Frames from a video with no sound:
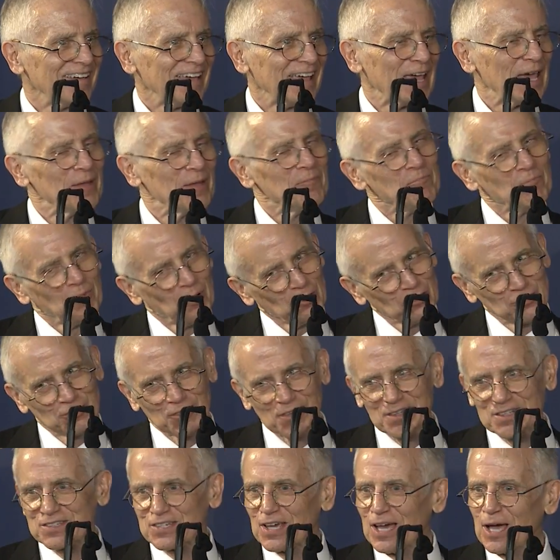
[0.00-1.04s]
and most of
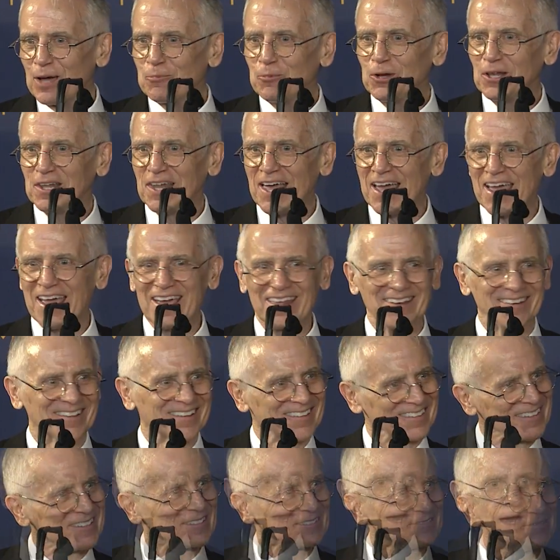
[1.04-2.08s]
the time we land
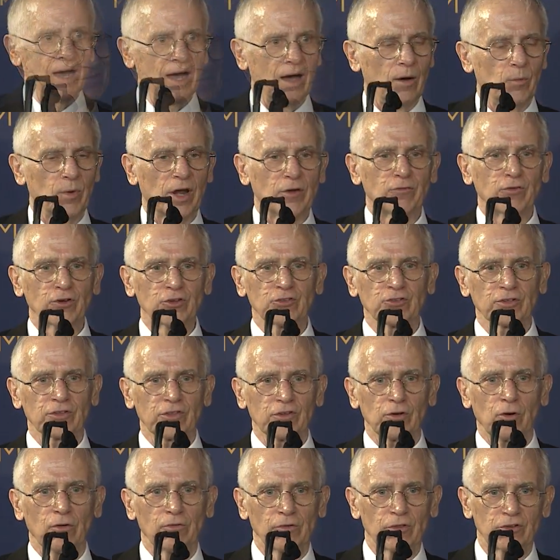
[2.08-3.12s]
when I first took
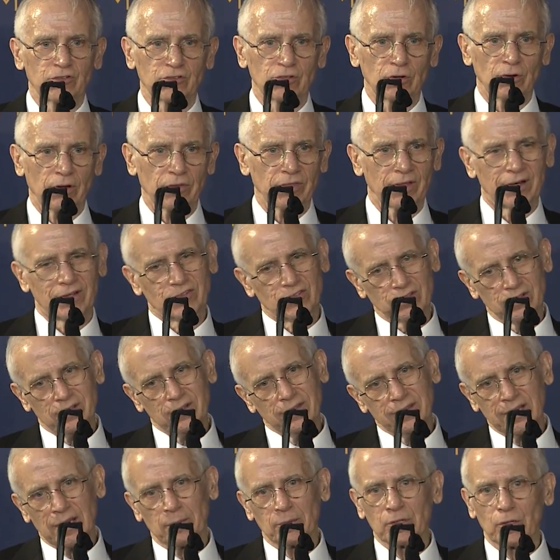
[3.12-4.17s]
over the show, I thought it's a good
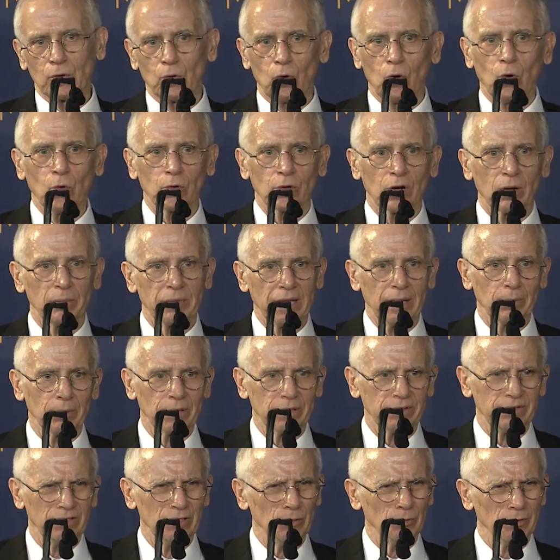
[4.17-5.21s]
thing I'm a little older. I'll be able to
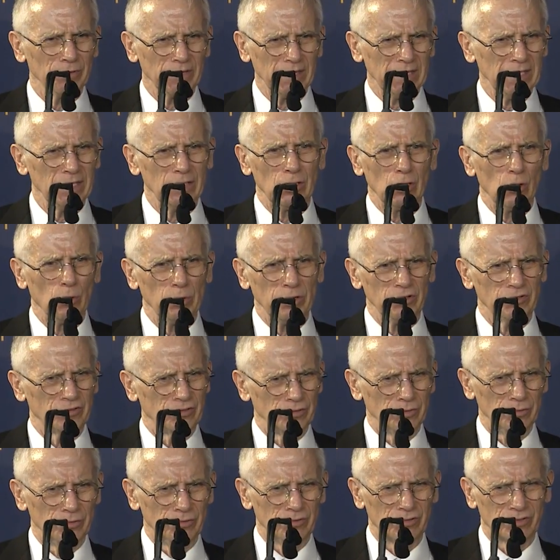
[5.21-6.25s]
deal with the ego
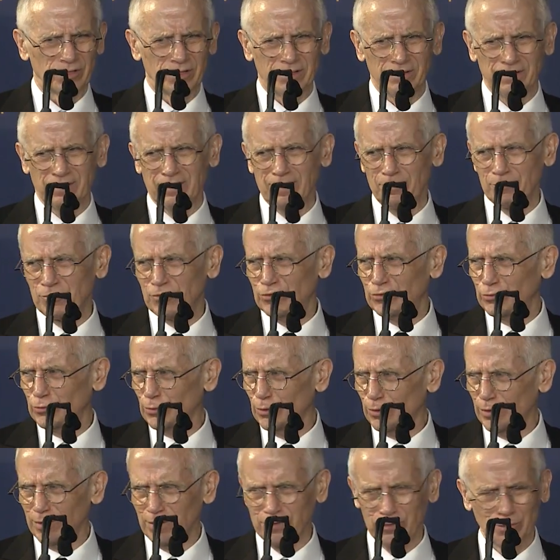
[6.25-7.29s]
issues, and I'm
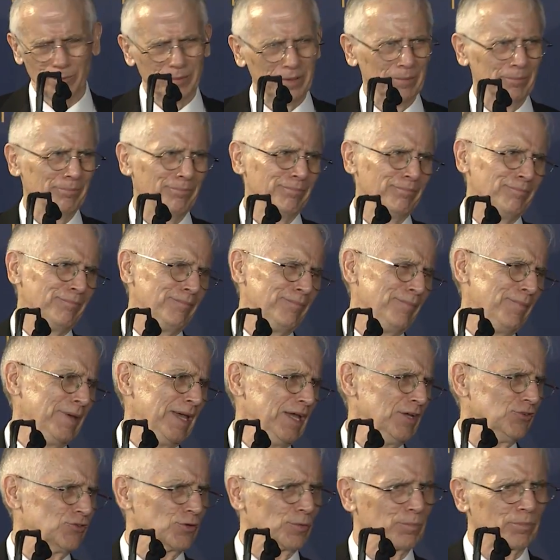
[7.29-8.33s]
sure that there'll be
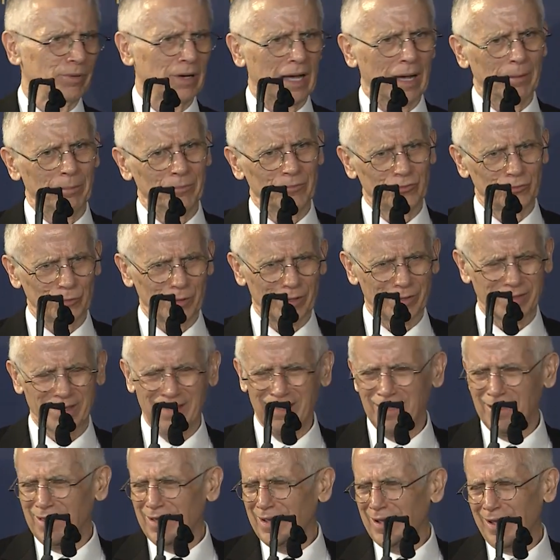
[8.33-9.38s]
major problems with.
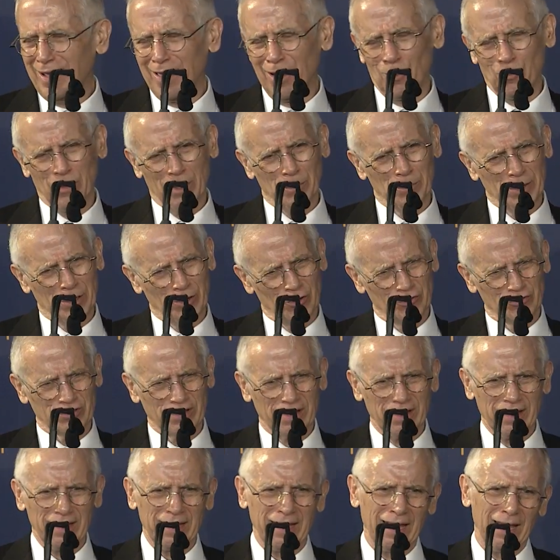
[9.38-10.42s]
I don't want to rehearse
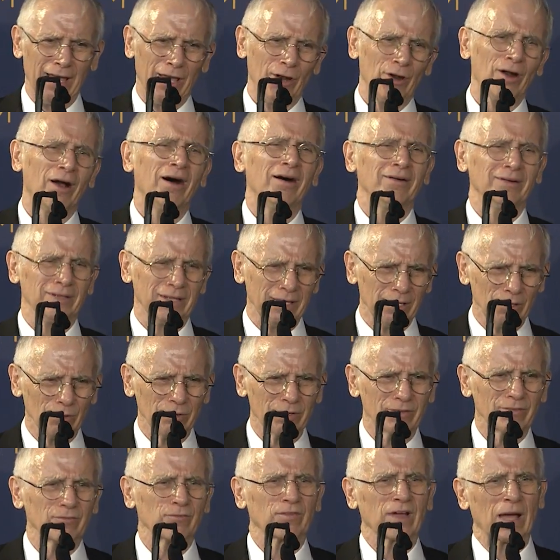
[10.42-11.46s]
that again, or it'll
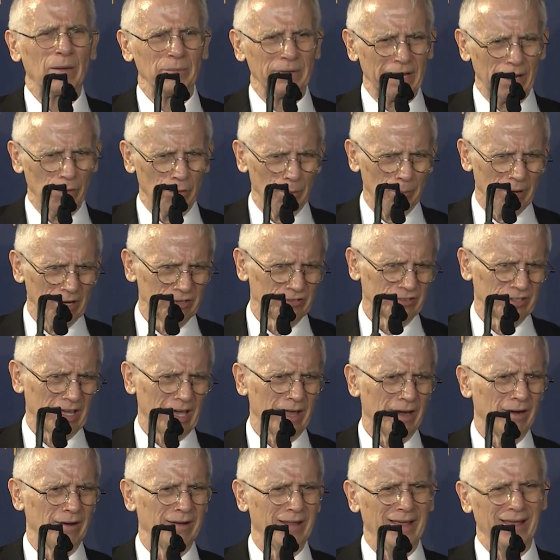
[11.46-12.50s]
come together by
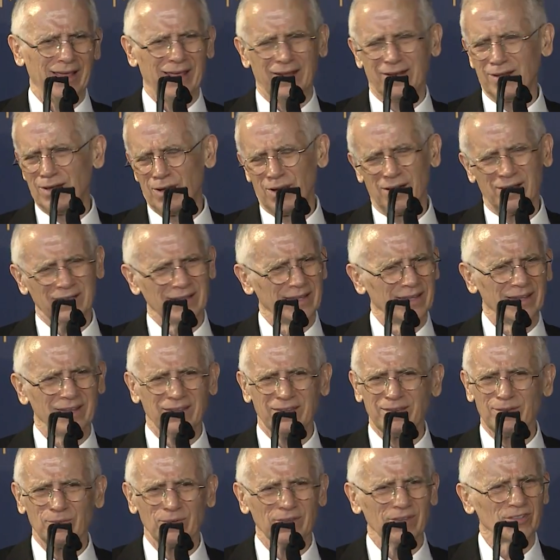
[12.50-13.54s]
Saturday, and
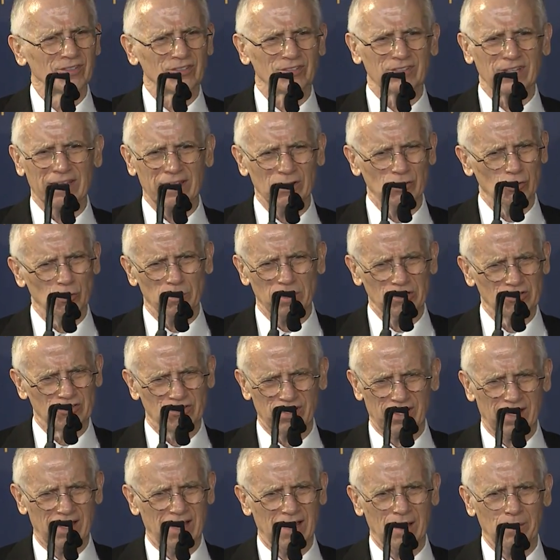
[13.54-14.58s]
this is taking too much
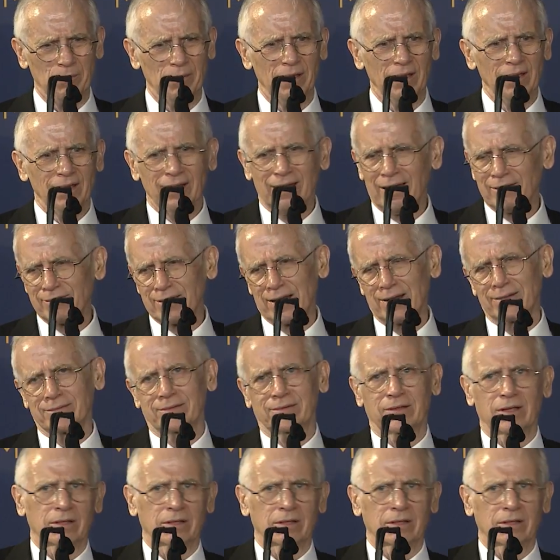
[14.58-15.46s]
time. I've got to